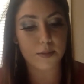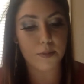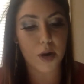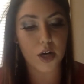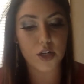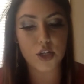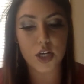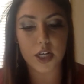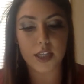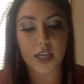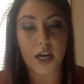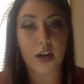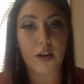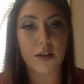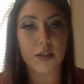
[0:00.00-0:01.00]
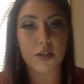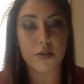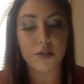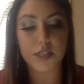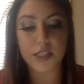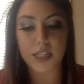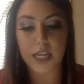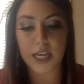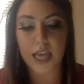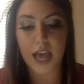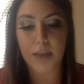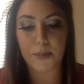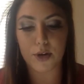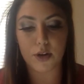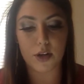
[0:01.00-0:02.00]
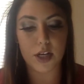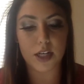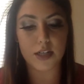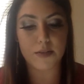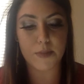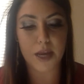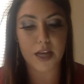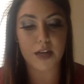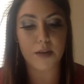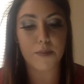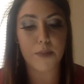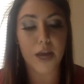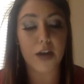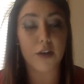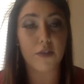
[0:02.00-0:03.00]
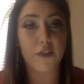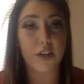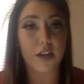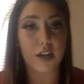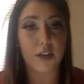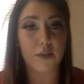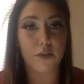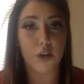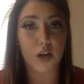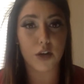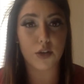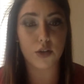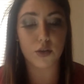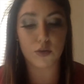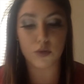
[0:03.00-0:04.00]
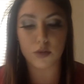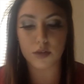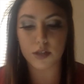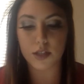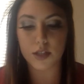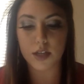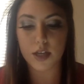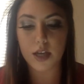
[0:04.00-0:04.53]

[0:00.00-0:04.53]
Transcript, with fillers: marched on the Arizona state capitol and demanded better funding for our schools.